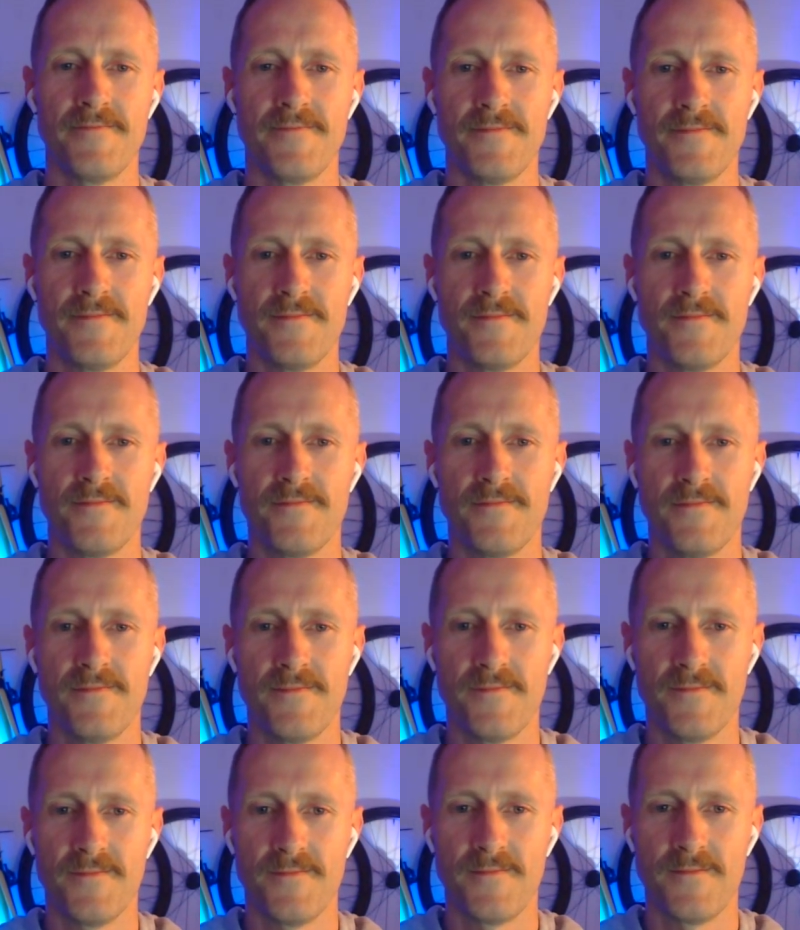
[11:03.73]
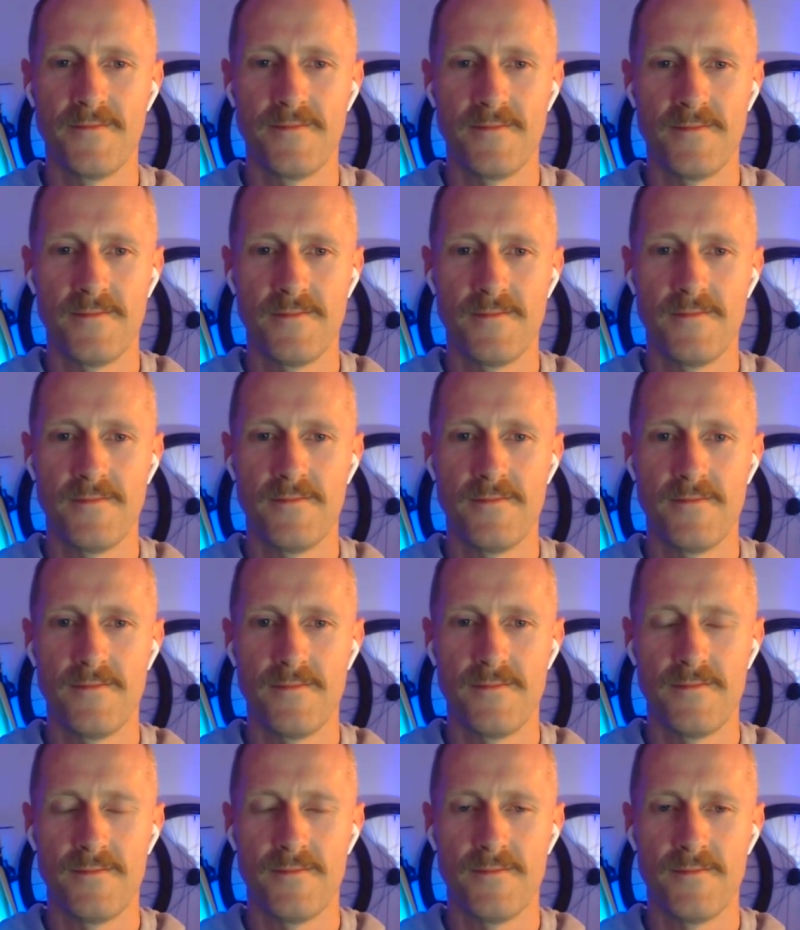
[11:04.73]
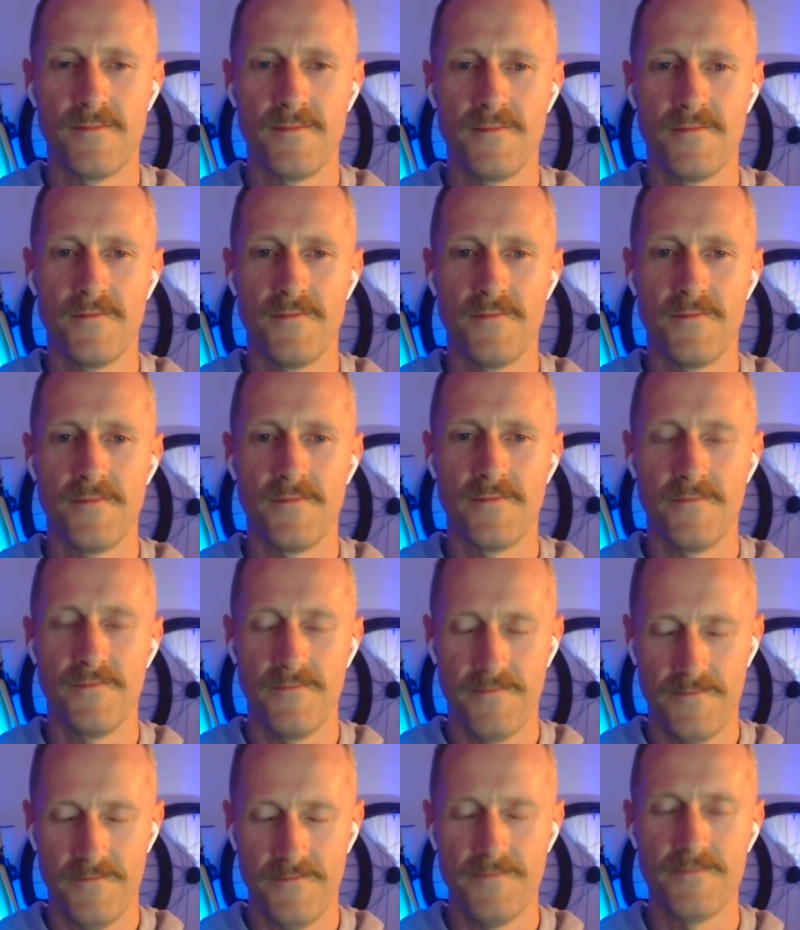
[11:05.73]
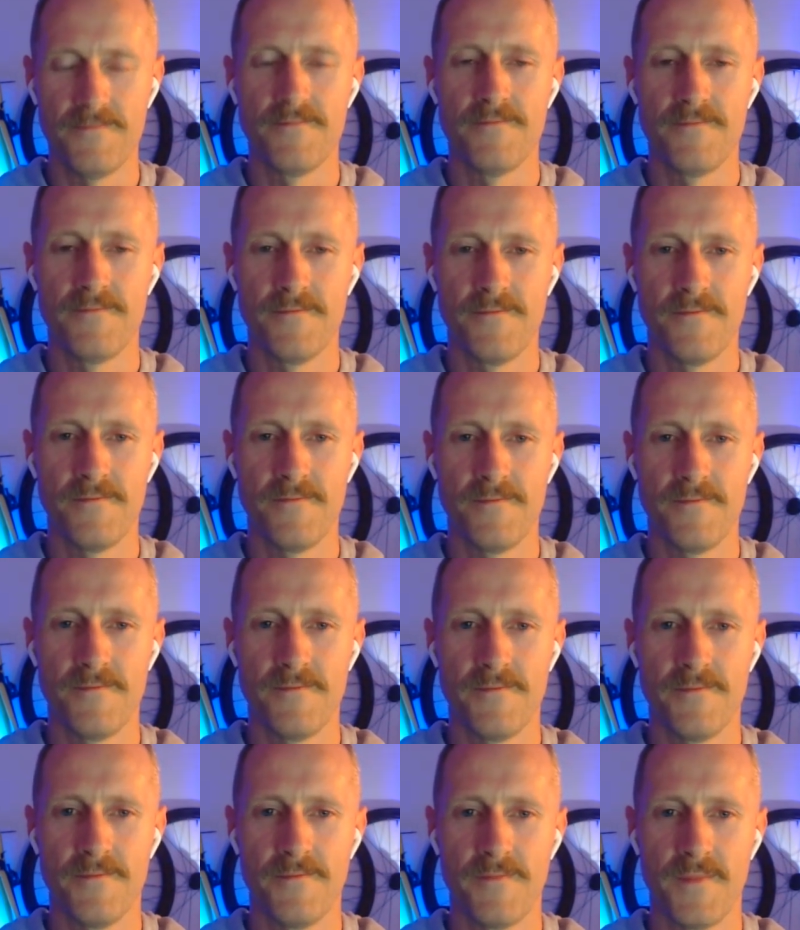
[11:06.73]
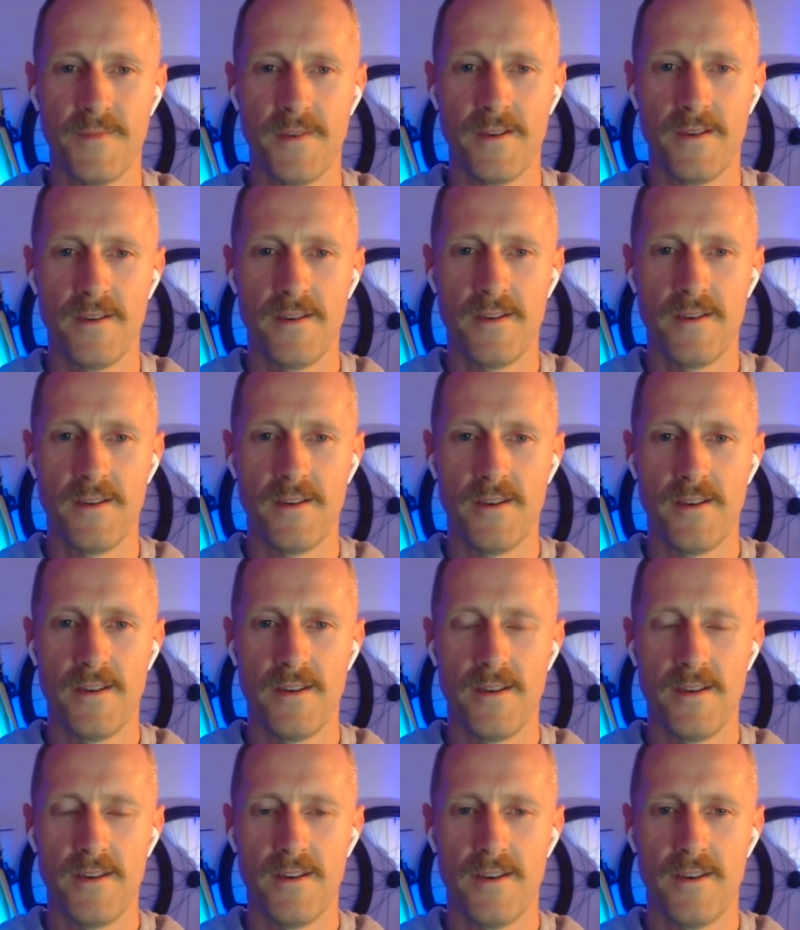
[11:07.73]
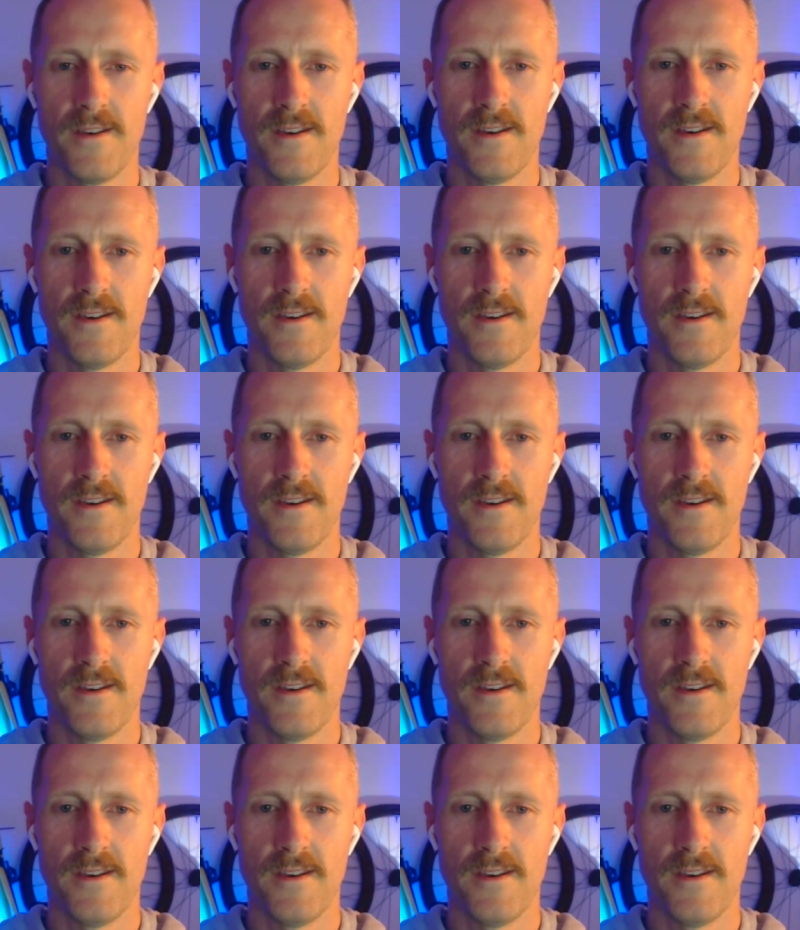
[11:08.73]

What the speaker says: (not speaking)